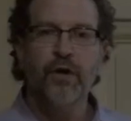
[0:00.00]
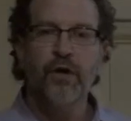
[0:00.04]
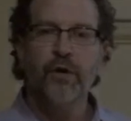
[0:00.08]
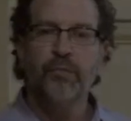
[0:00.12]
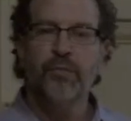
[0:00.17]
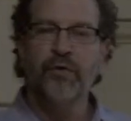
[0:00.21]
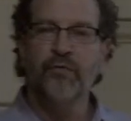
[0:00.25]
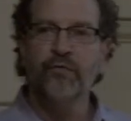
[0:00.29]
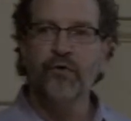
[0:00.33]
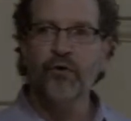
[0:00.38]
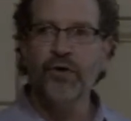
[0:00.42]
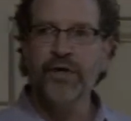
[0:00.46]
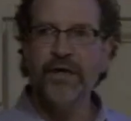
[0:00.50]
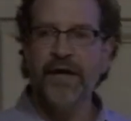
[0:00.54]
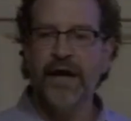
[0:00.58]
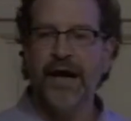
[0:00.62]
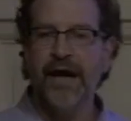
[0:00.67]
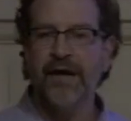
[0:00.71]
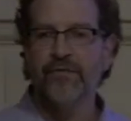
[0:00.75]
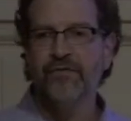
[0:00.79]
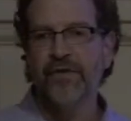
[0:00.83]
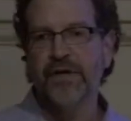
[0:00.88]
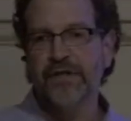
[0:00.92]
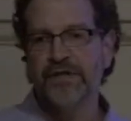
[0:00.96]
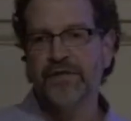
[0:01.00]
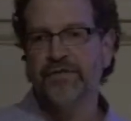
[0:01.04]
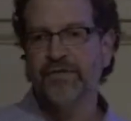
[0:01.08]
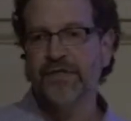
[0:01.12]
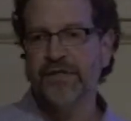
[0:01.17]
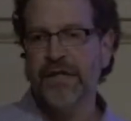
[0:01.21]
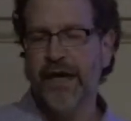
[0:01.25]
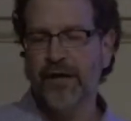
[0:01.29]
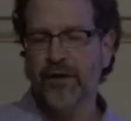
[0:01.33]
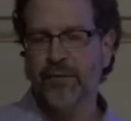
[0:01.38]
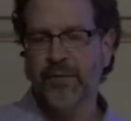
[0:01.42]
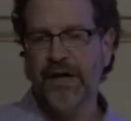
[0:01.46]
Before the advent of
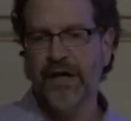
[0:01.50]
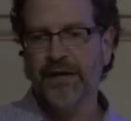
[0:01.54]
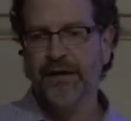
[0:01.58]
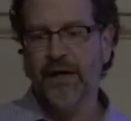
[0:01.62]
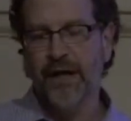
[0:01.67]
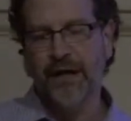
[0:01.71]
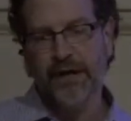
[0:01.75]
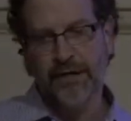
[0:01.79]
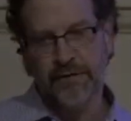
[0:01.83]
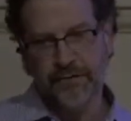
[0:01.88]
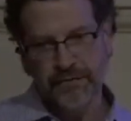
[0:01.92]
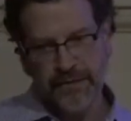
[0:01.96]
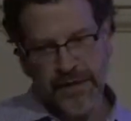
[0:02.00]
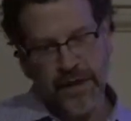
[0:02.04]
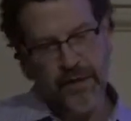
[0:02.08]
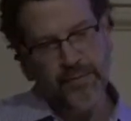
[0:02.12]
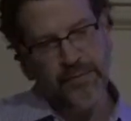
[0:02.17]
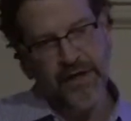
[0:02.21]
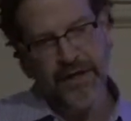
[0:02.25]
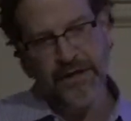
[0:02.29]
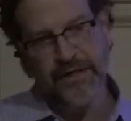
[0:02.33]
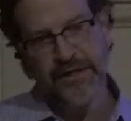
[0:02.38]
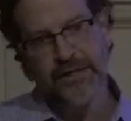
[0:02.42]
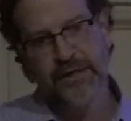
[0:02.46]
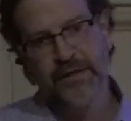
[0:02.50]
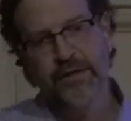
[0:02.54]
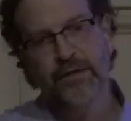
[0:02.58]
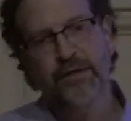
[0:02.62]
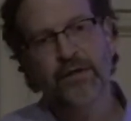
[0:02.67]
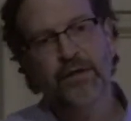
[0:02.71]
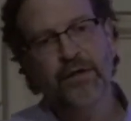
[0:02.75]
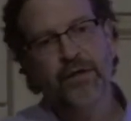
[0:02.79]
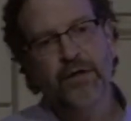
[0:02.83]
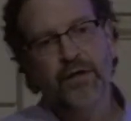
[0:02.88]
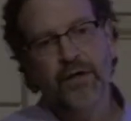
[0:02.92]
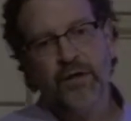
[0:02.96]
telemedicine,
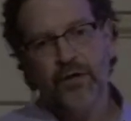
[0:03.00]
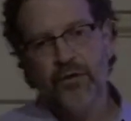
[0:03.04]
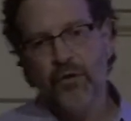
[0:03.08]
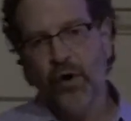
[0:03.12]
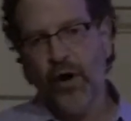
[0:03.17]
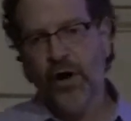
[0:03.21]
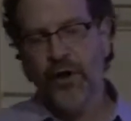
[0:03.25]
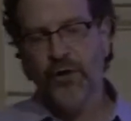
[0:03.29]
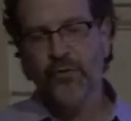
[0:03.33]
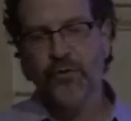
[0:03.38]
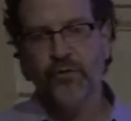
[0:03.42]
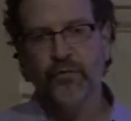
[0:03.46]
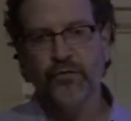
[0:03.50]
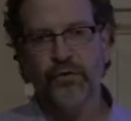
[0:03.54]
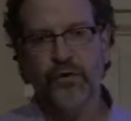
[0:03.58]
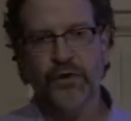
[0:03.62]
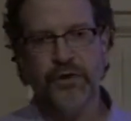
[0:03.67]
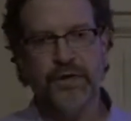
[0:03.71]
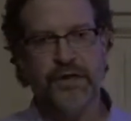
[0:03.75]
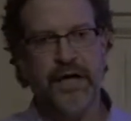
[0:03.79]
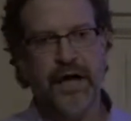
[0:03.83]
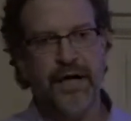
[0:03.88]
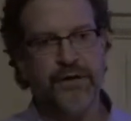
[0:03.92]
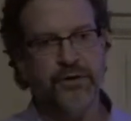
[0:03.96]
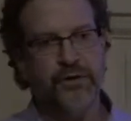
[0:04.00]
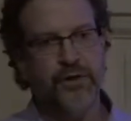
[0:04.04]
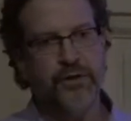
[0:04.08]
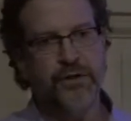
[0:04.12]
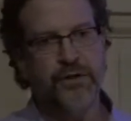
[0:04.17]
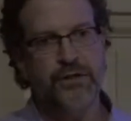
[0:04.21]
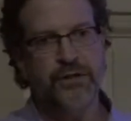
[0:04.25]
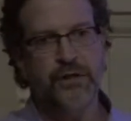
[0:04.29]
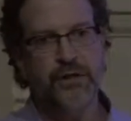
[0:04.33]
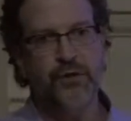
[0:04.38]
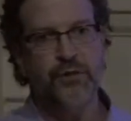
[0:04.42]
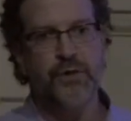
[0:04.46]
all the referring doctor
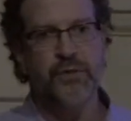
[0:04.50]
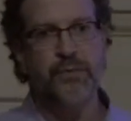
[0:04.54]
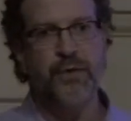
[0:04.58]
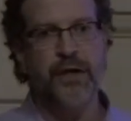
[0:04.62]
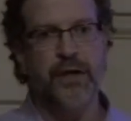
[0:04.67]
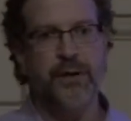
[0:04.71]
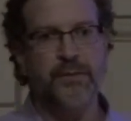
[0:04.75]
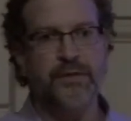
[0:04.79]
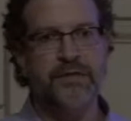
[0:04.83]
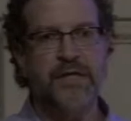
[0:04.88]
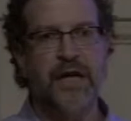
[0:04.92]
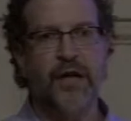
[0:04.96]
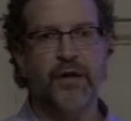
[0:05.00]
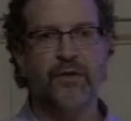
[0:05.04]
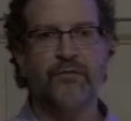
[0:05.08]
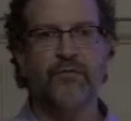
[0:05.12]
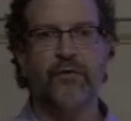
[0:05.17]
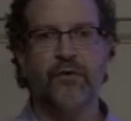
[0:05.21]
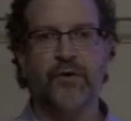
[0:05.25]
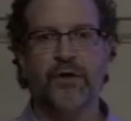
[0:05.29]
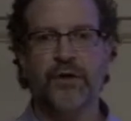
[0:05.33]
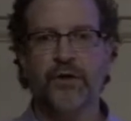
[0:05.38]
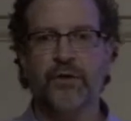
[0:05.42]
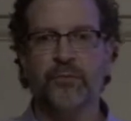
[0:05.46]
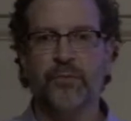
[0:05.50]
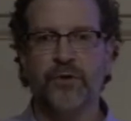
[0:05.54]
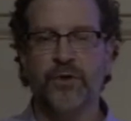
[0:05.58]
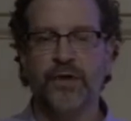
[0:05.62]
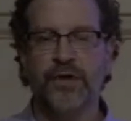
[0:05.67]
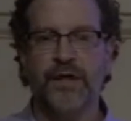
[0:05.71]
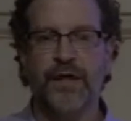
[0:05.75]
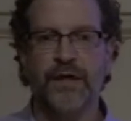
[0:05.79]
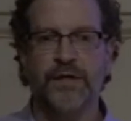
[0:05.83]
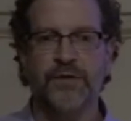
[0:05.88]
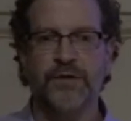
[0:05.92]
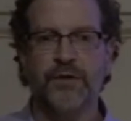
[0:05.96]
could do was pick up a telephone and
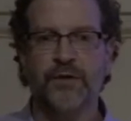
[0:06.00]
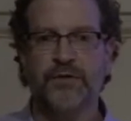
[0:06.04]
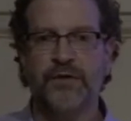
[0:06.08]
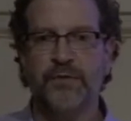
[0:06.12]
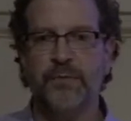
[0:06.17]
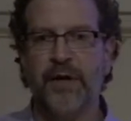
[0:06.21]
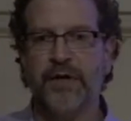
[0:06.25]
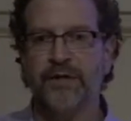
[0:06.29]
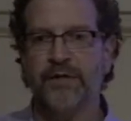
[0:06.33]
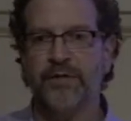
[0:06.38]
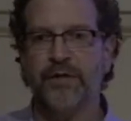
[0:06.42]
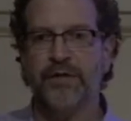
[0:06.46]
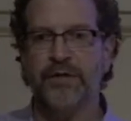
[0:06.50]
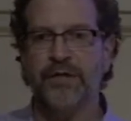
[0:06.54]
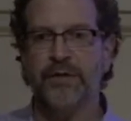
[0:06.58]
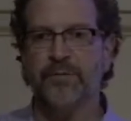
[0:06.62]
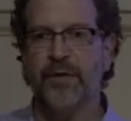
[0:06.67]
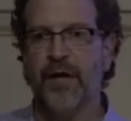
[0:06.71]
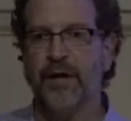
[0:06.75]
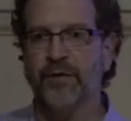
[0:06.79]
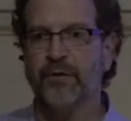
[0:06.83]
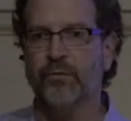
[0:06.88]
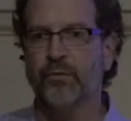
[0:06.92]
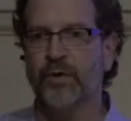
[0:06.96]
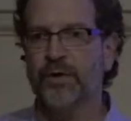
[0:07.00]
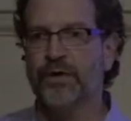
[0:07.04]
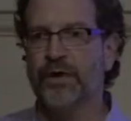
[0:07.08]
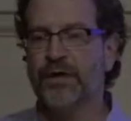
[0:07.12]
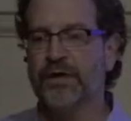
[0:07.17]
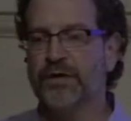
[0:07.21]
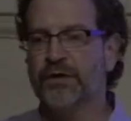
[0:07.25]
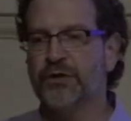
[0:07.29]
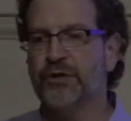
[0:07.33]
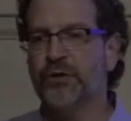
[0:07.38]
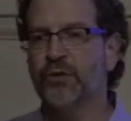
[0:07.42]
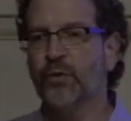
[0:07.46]
communicate to the specialist about what the
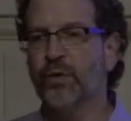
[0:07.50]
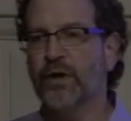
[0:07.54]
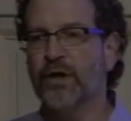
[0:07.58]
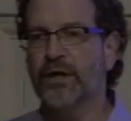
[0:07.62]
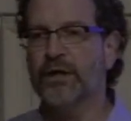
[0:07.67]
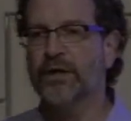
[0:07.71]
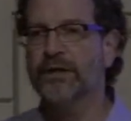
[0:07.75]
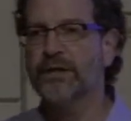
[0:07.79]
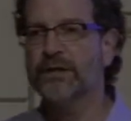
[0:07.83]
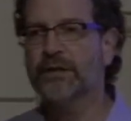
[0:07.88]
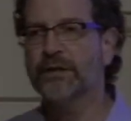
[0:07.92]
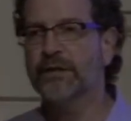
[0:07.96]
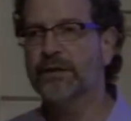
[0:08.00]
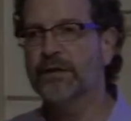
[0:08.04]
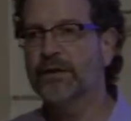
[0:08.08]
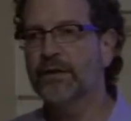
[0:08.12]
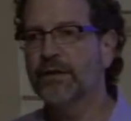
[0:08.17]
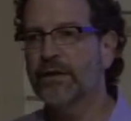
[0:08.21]
issue was.